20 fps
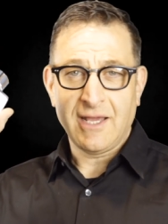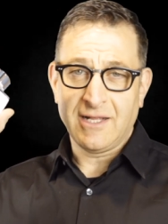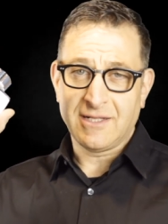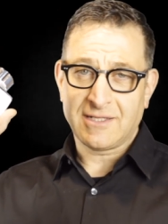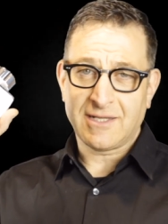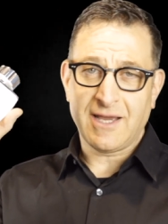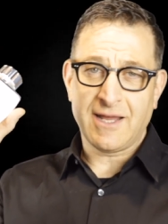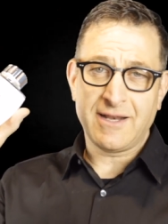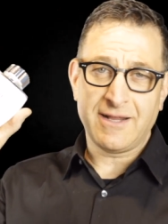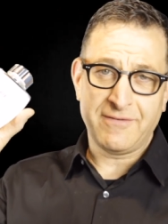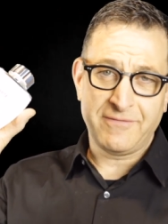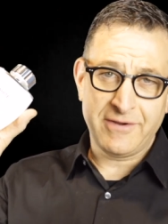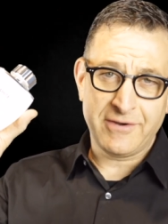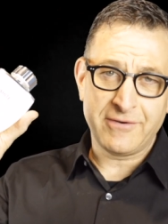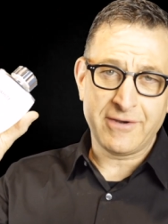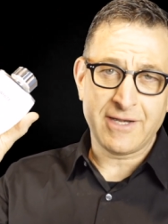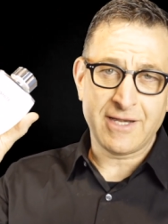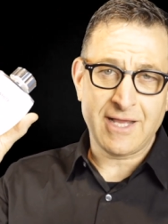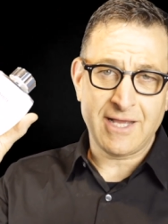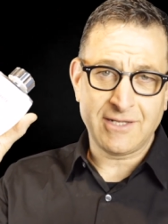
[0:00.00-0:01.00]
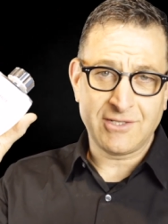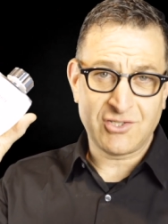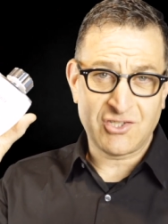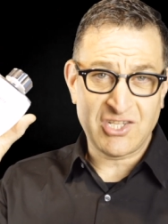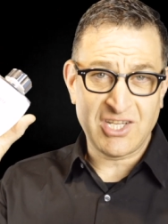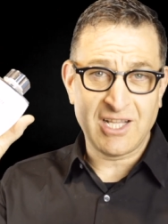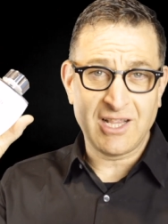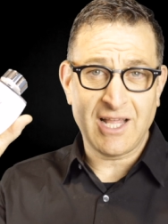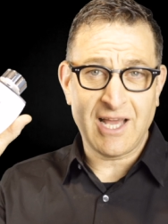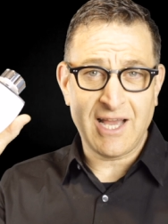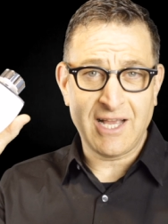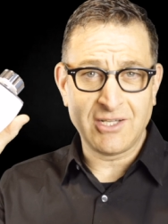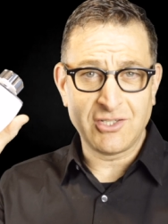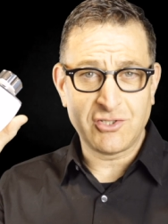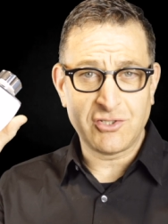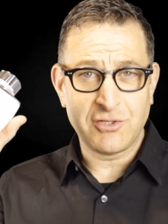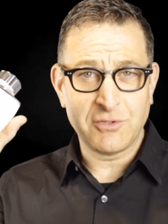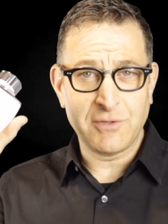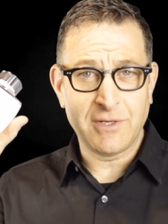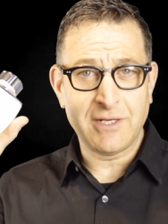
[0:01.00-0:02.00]
It's got a very nice
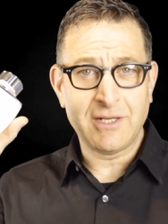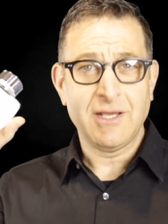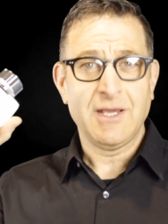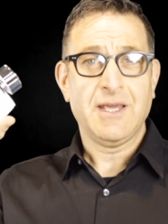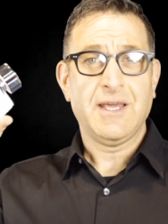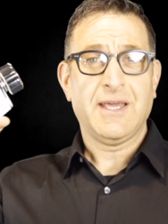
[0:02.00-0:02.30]
Silage to it.